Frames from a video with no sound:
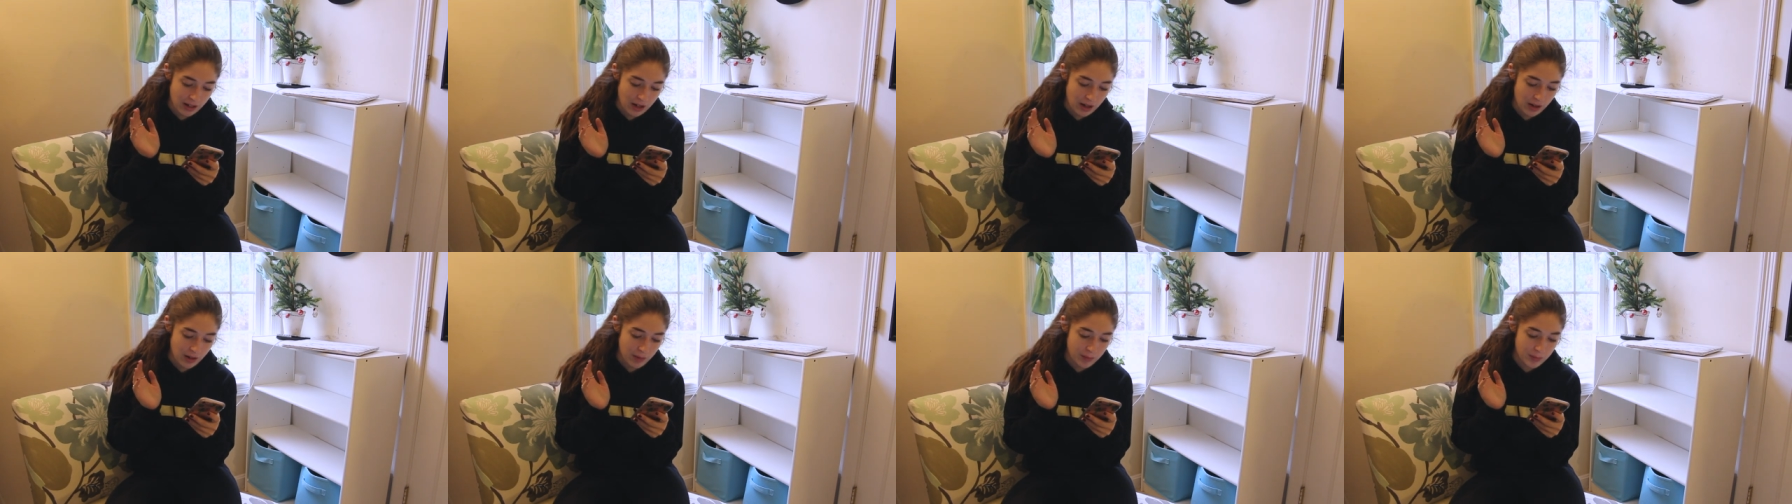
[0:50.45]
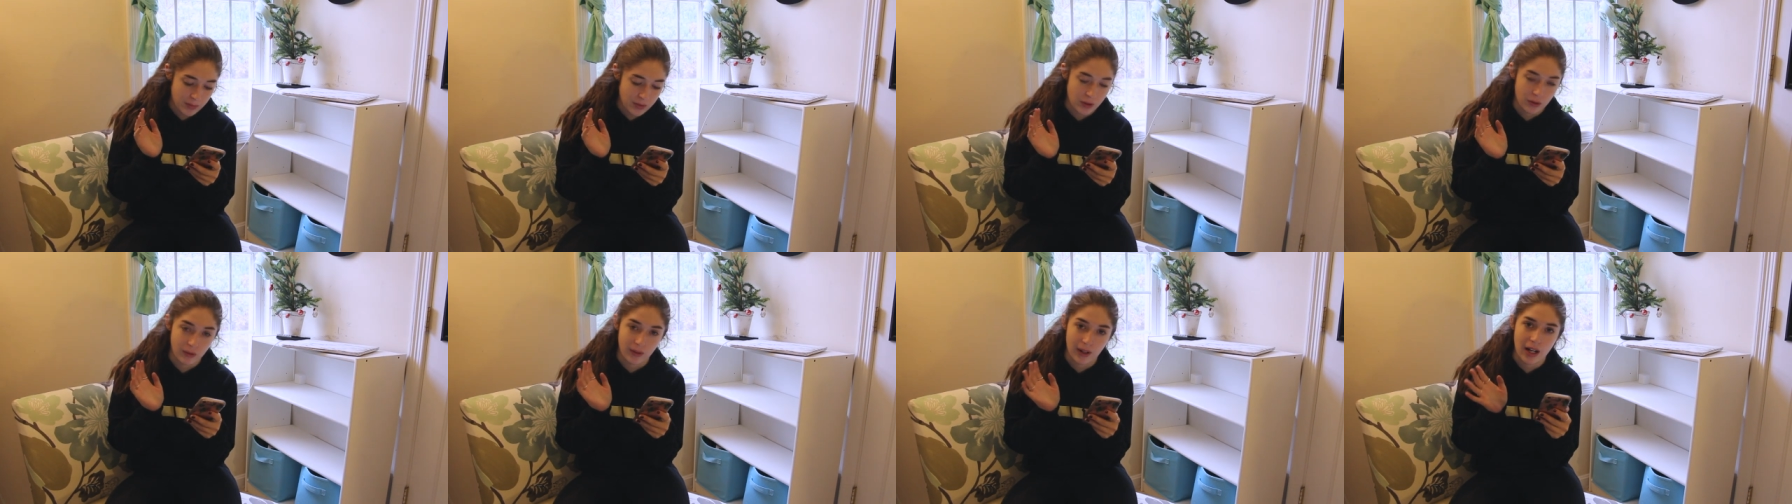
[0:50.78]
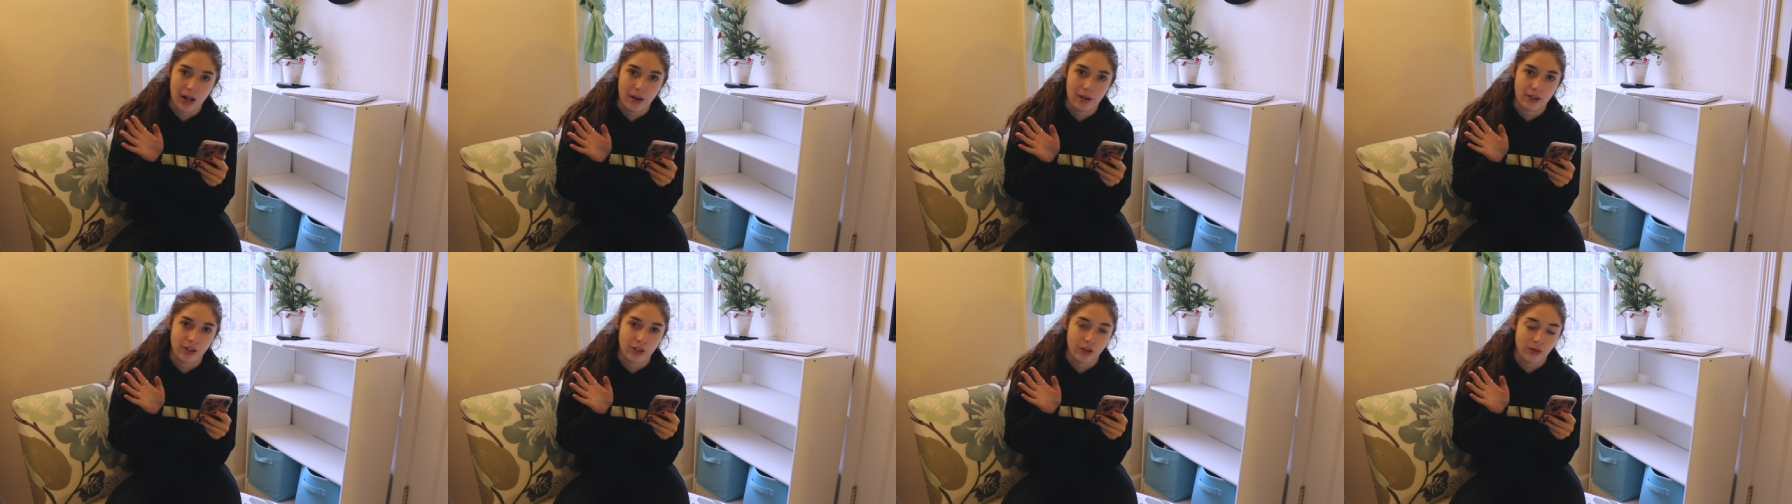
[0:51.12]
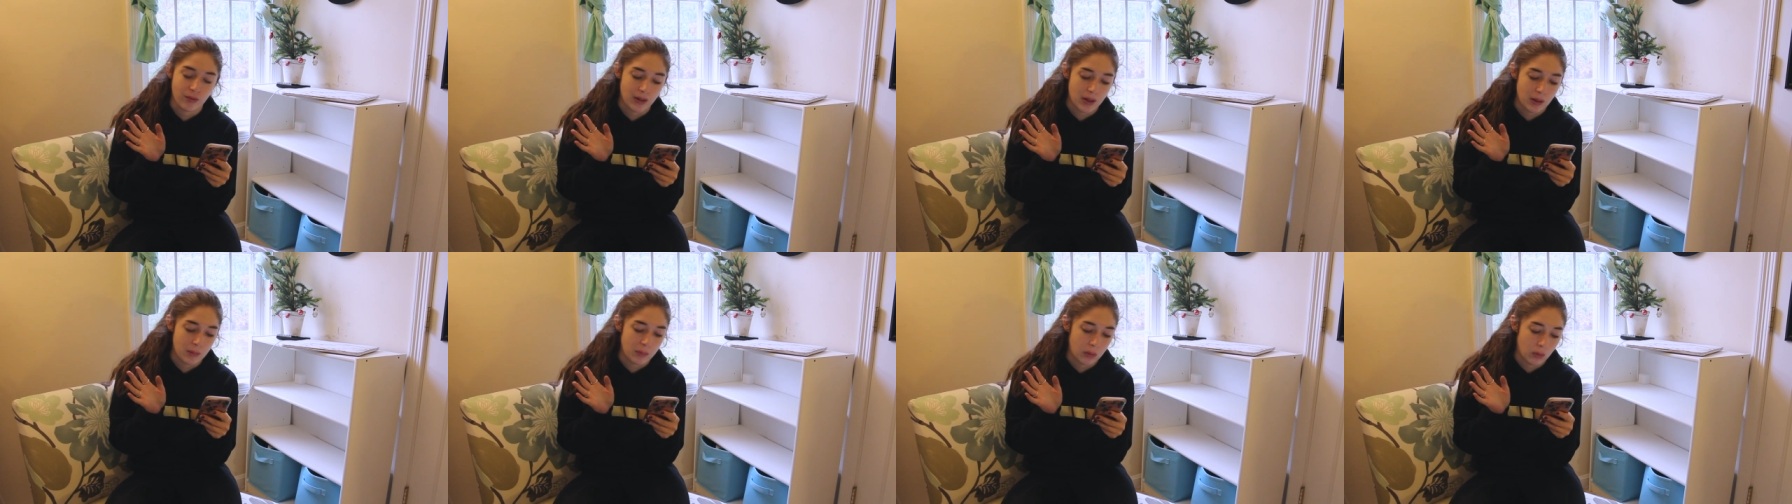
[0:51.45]
Um, so right now I just
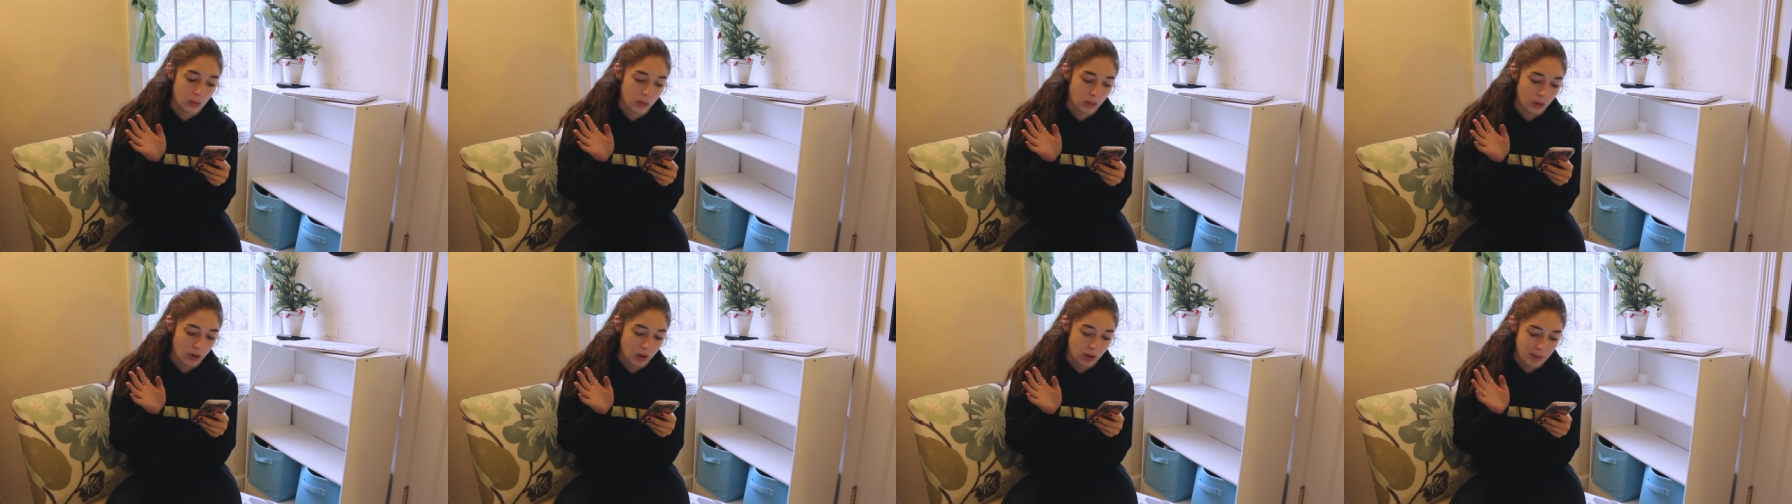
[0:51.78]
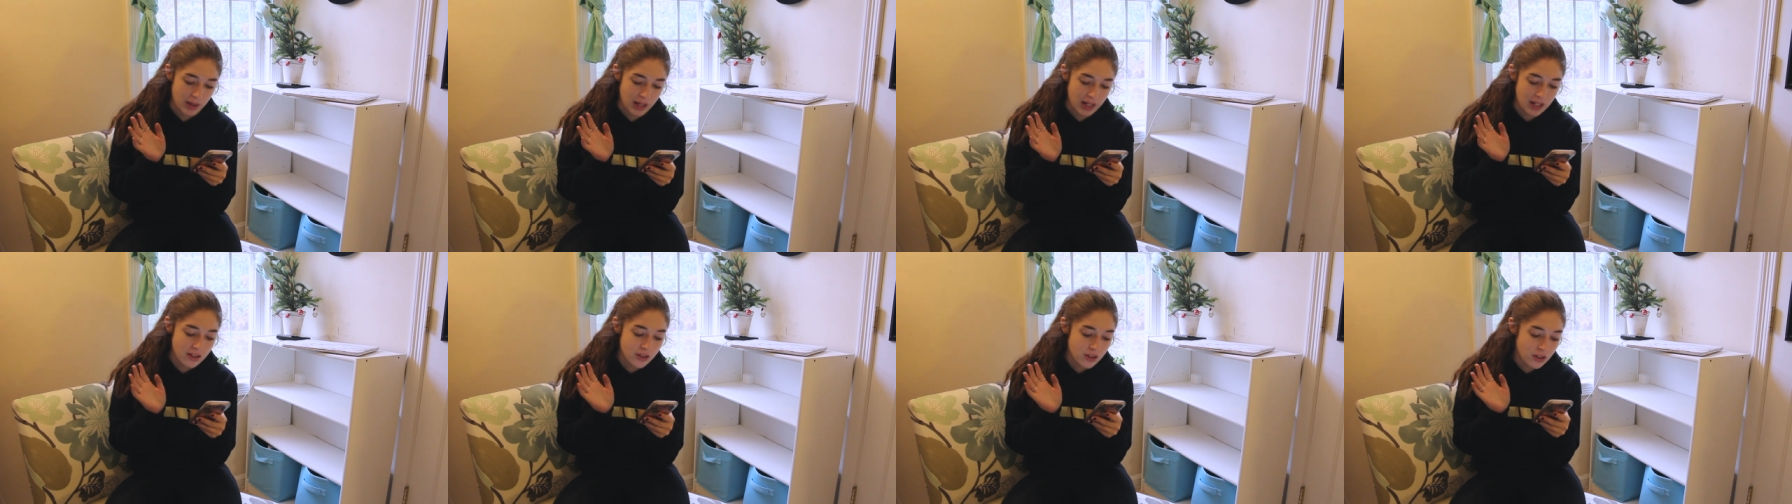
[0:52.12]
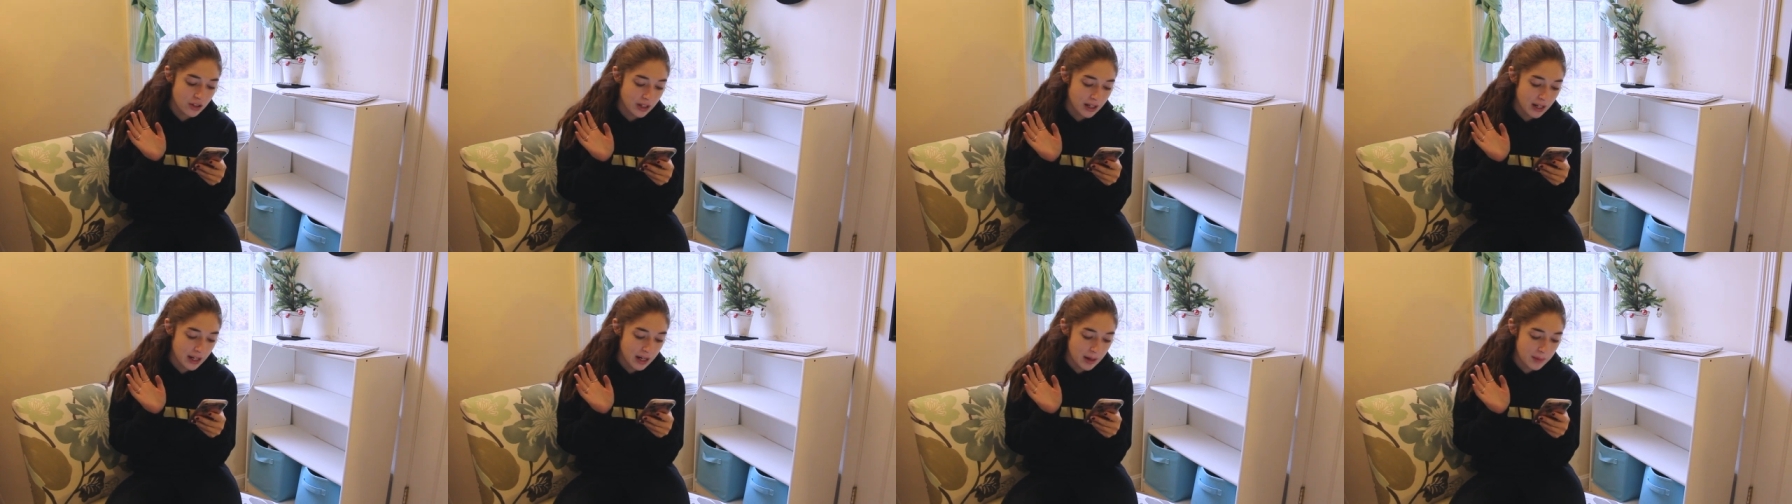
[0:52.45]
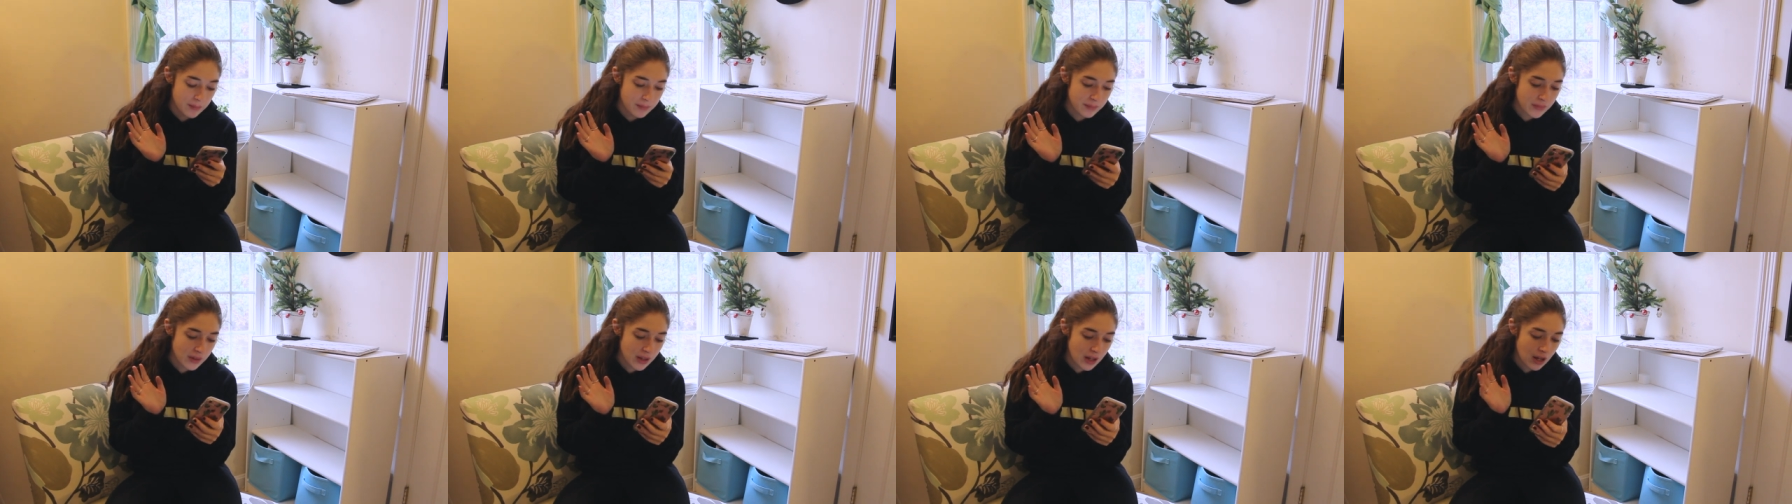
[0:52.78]
ran a poll on my
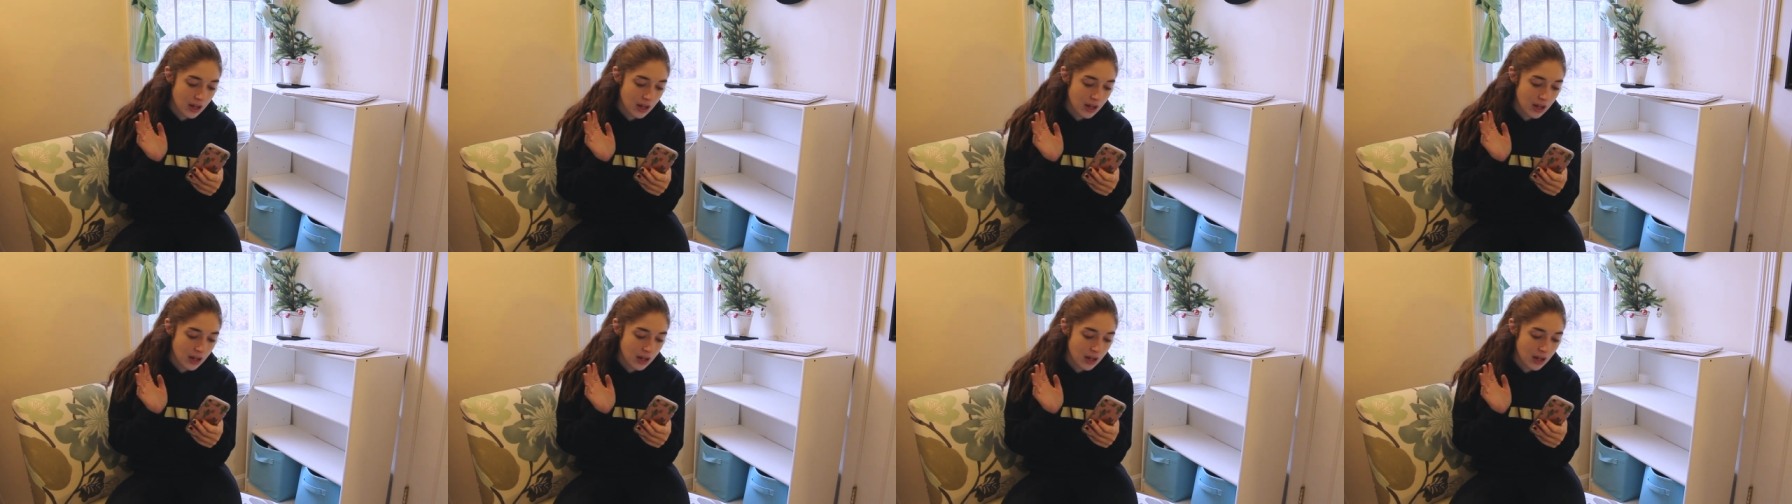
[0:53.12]
Instagram,